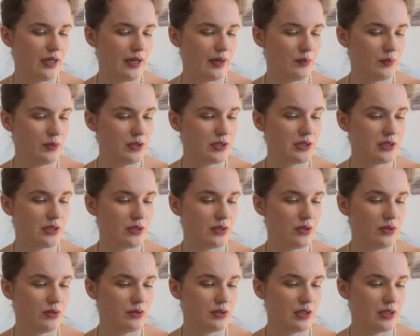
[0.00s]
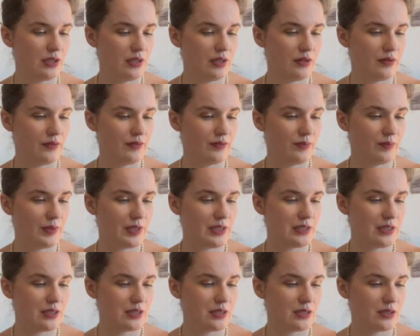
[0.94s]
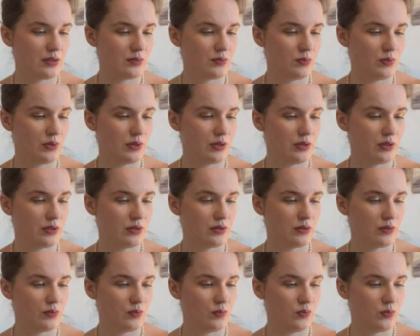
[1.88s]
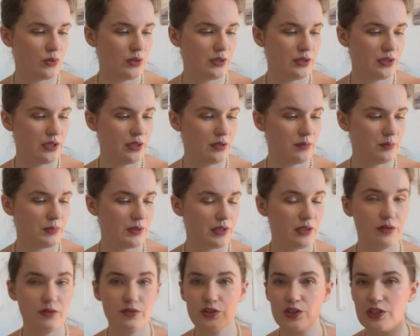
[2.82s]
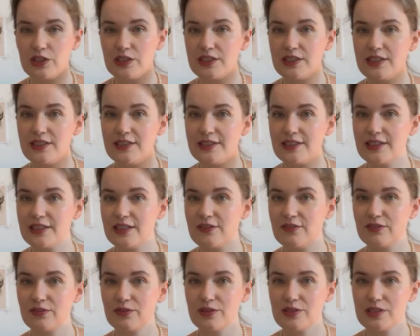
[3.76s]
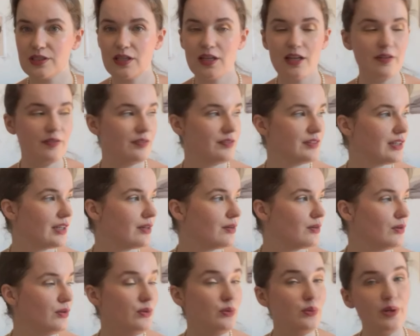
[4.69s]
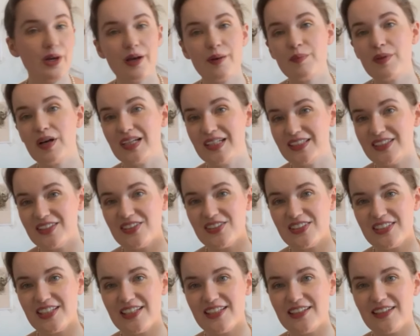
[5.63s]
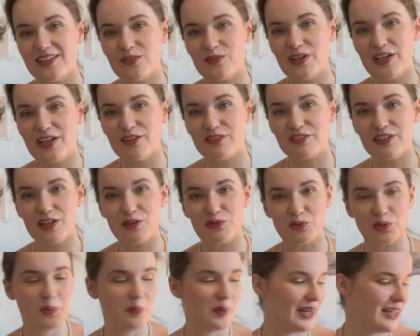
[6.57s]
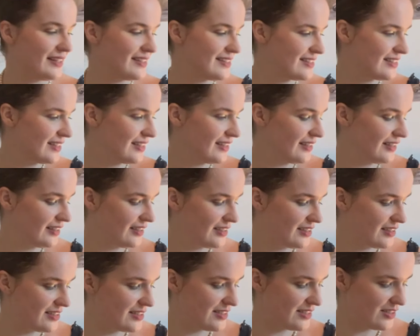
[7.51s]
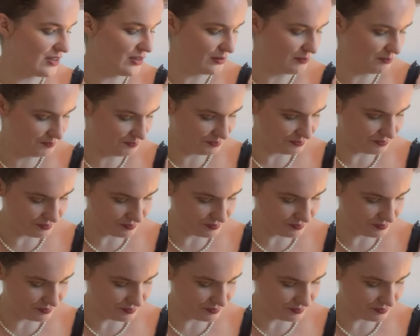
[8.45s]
I would still use it if my sister wouldn't want it, but if she sees it and falls in love, then who am I to stand in the way of that romance? So